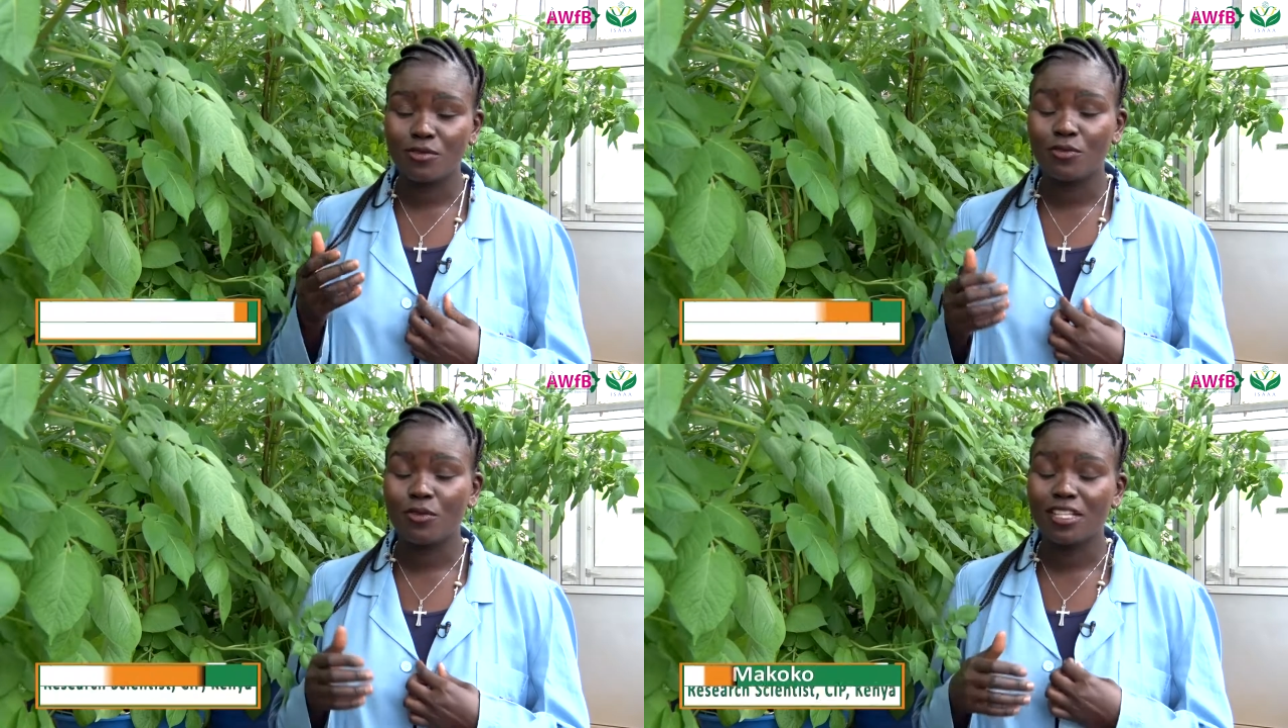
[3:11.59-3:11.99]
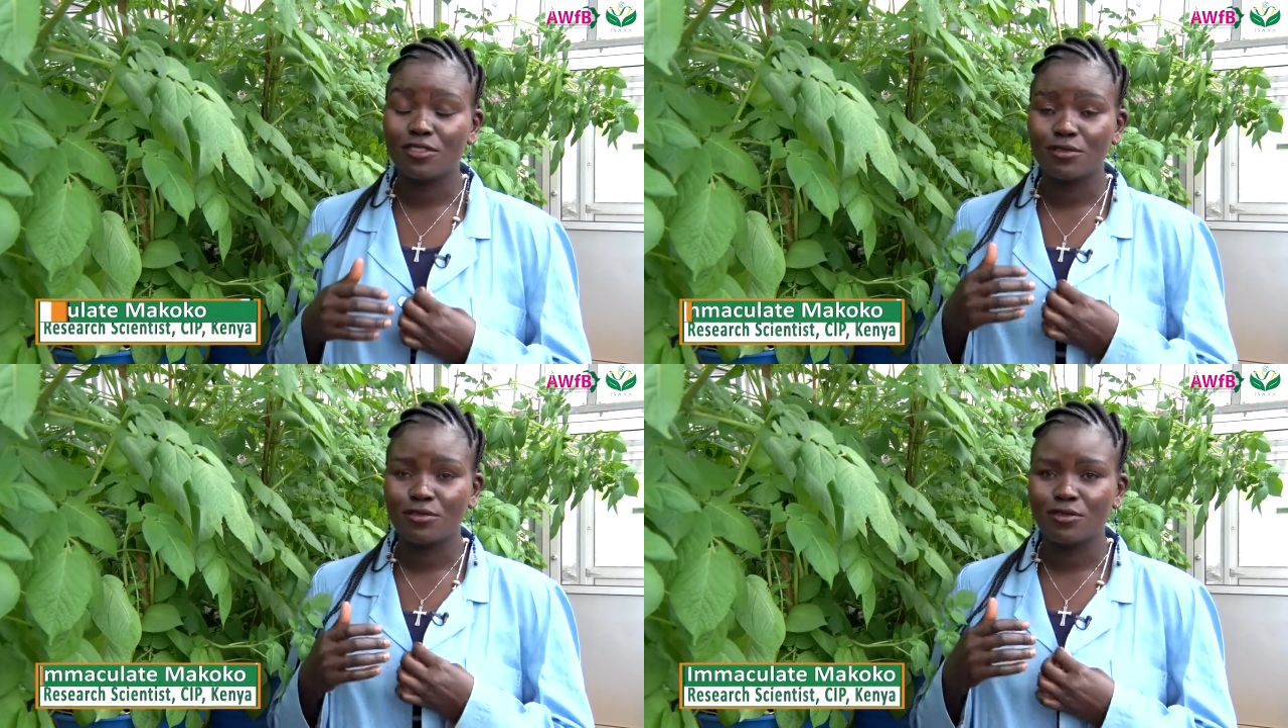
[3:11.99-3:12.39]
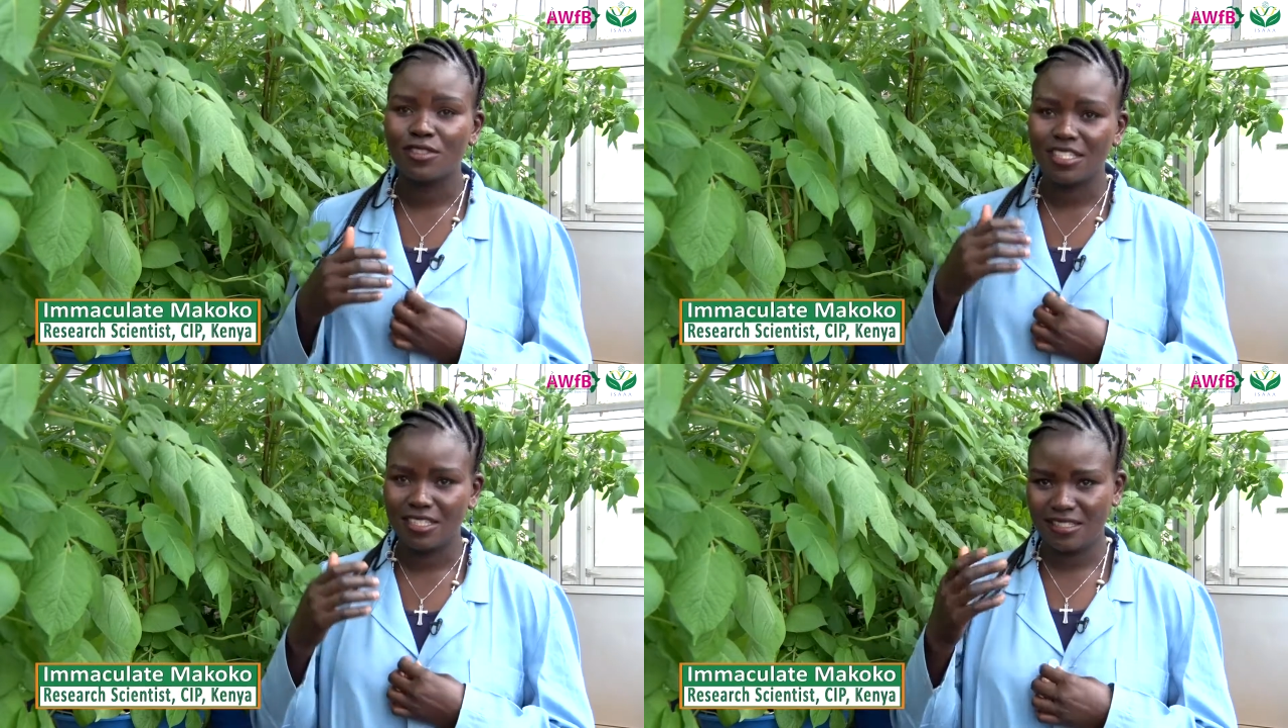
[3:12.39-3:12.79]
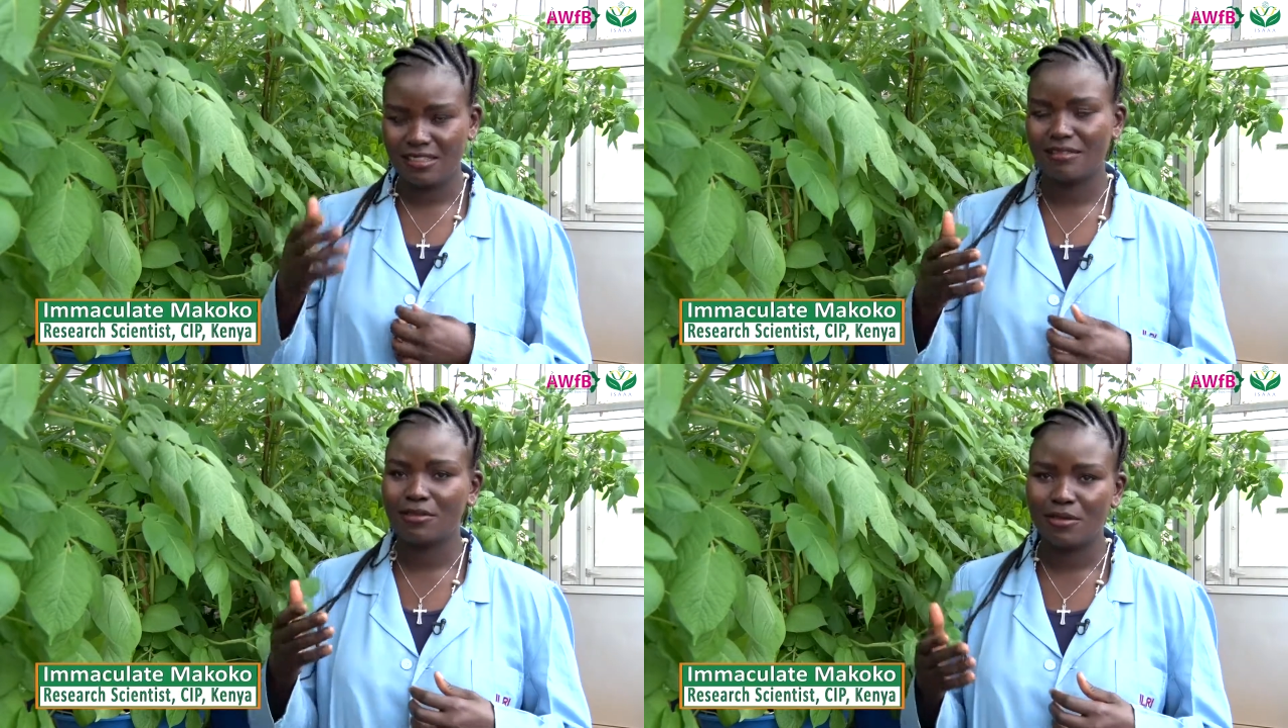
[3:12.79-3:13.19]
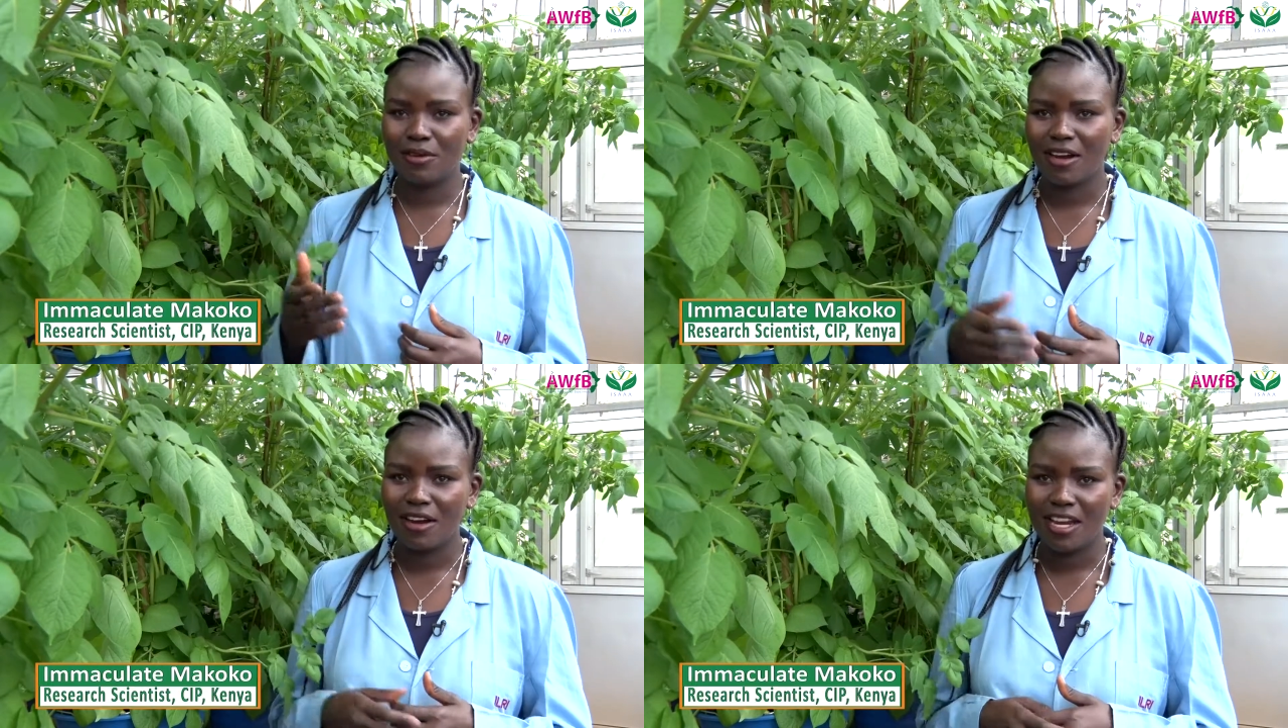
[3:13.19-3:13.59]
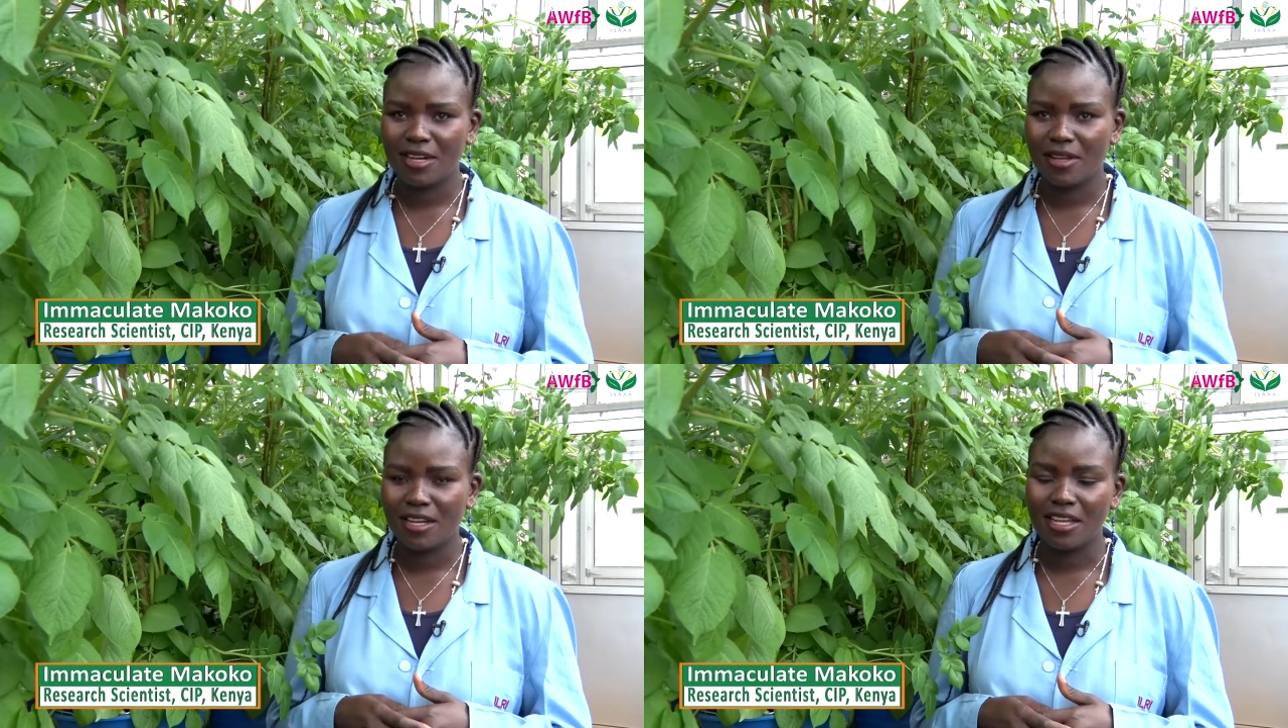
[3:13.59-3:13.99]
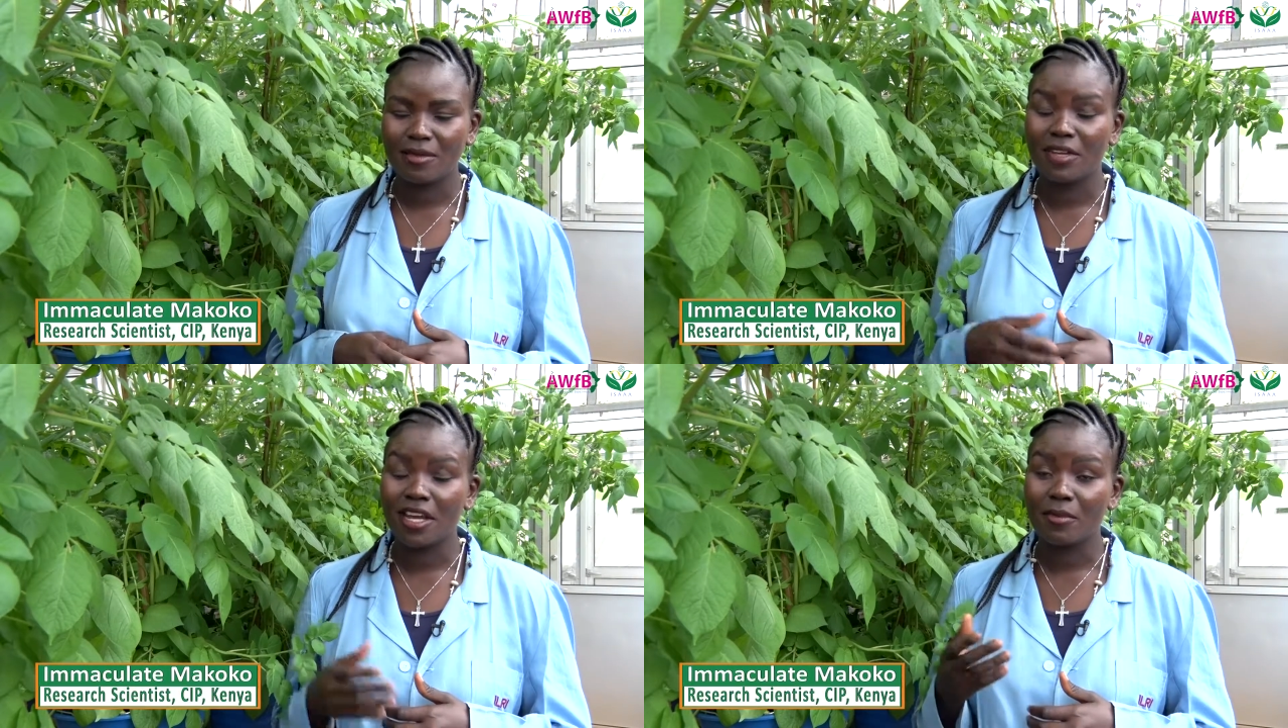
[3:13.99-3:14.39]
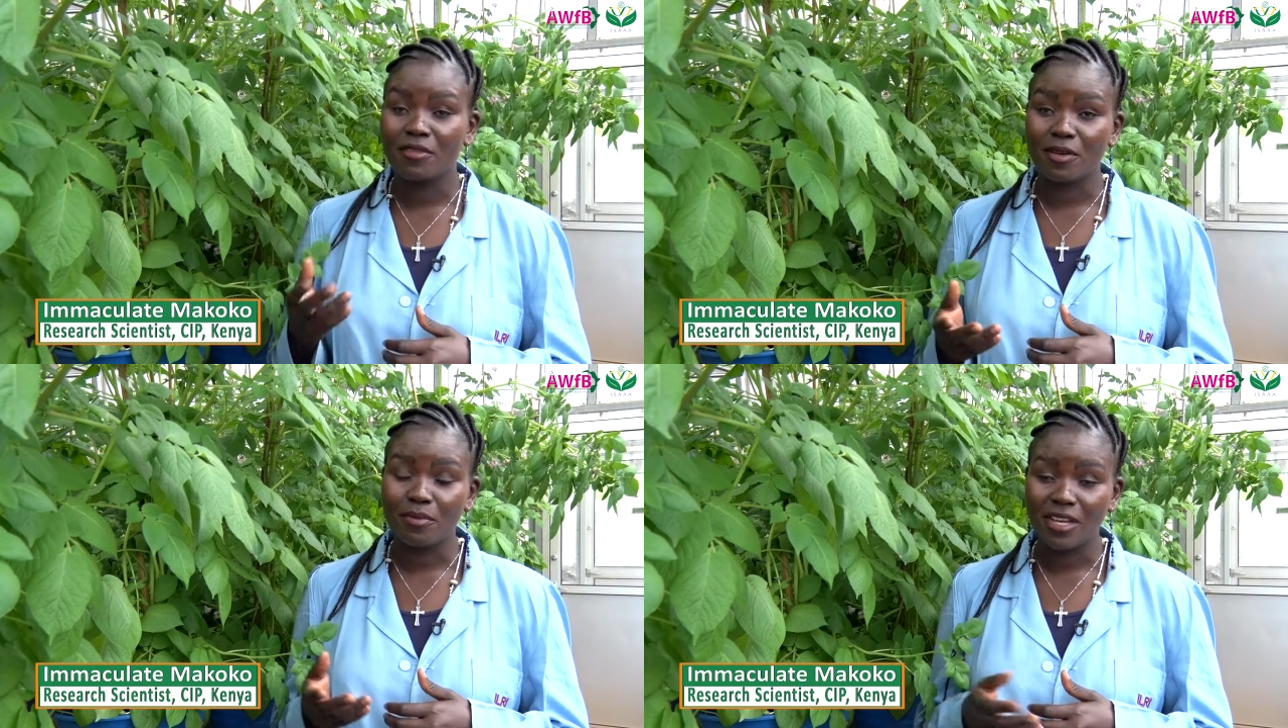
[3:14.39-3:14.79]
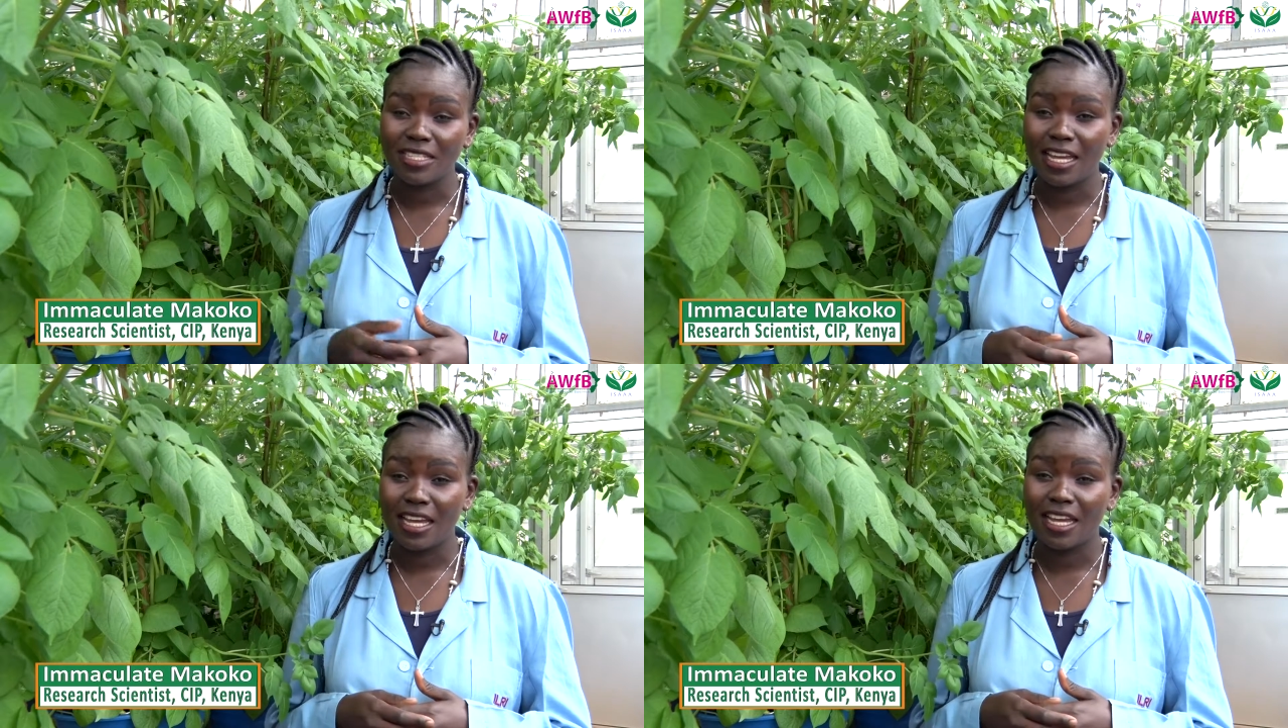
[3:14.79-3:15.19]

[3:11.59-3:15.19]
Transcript: You want to just grow up and become even better